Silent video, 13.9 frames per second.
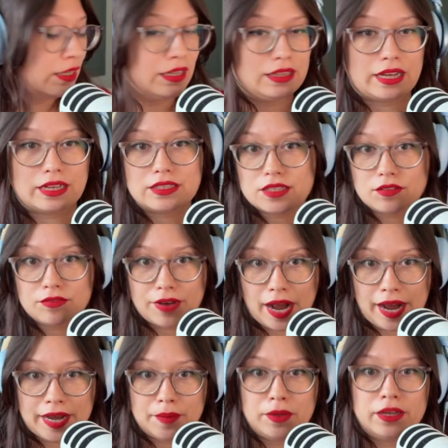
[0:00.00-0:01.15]
That's the
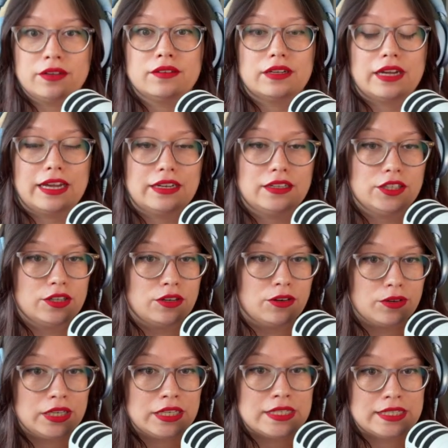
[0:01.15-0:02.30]
vibe. And you can
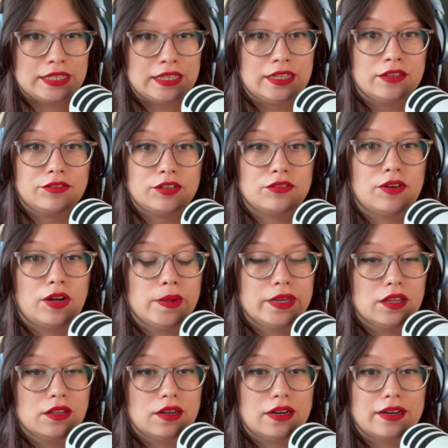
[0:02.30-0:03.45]
already see, if you're following
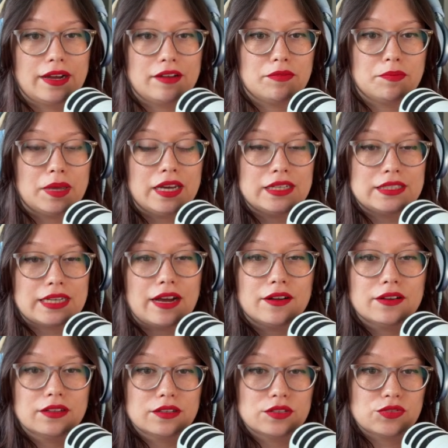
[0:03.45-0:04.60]
along, I've picked out
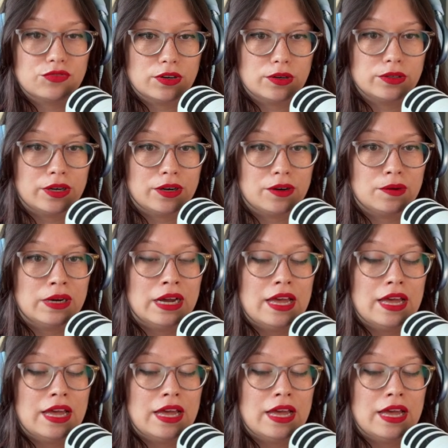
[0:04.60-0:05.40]
this photo